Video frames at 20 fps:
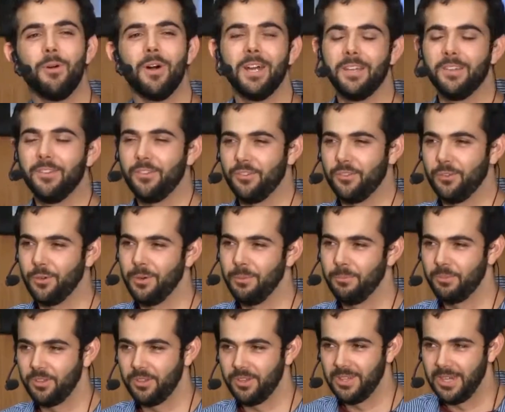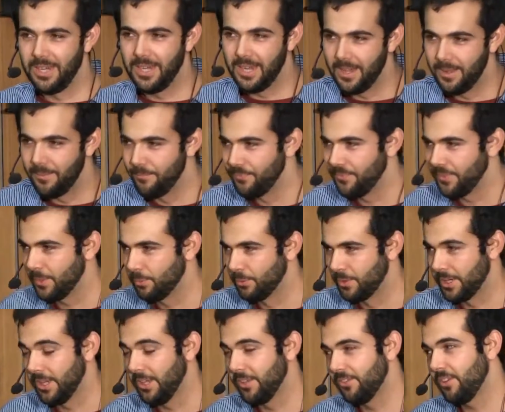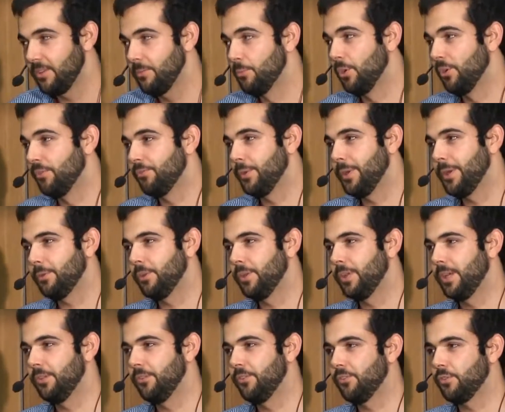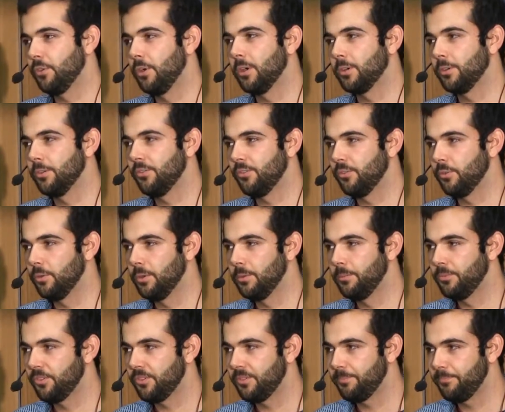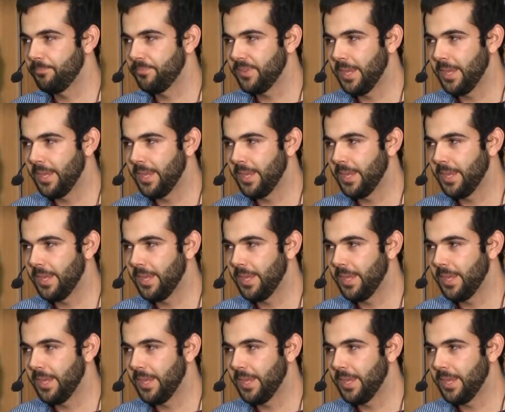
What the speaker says: one is storms. We're going to see more frequent and stronger storms,